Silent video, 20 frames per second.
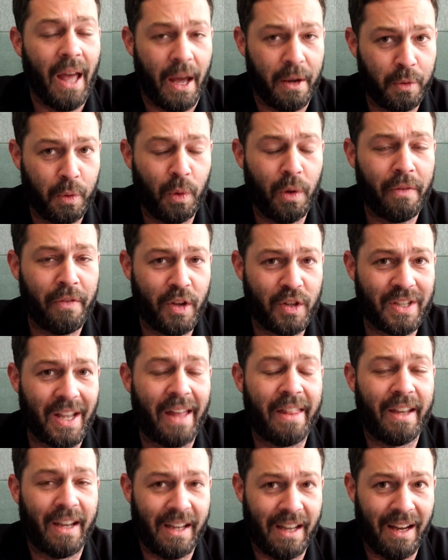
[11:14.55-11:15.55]
and all of those
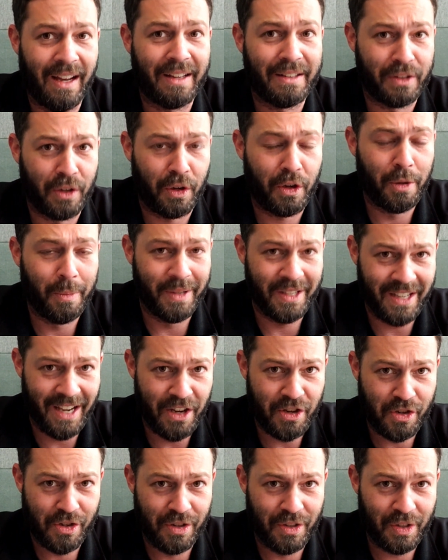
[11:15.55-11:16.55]
other card
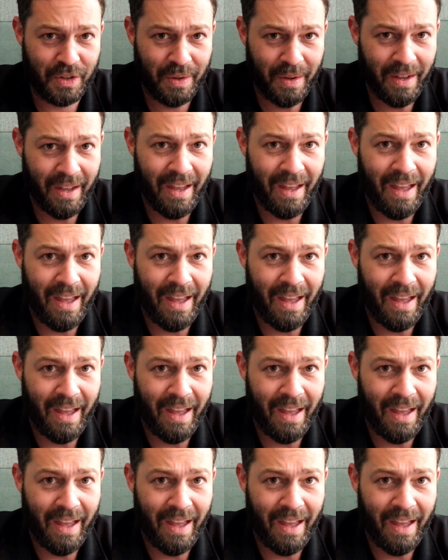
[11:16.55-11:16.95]
documentations.